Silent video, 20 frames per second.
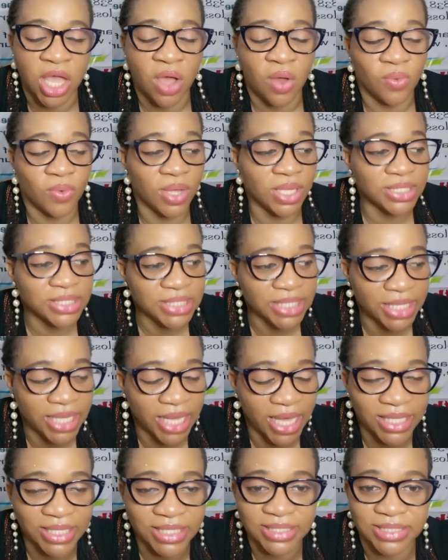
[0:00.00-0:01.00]
Once
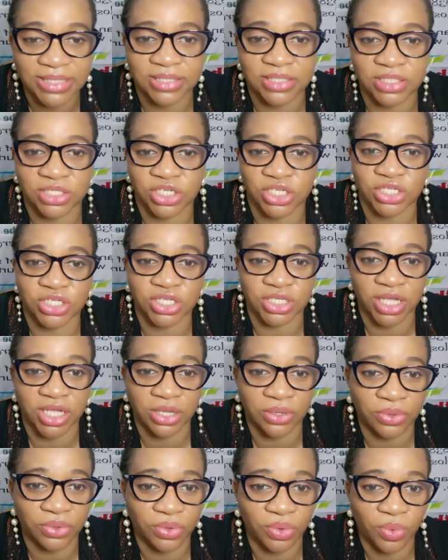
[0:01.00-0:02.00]
again, this is Chichi
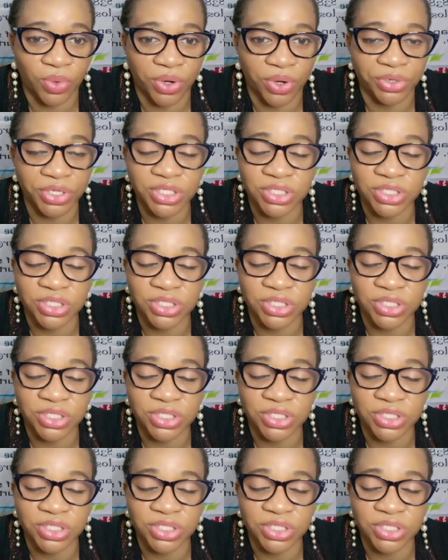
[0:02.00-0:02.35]
Dagogowari.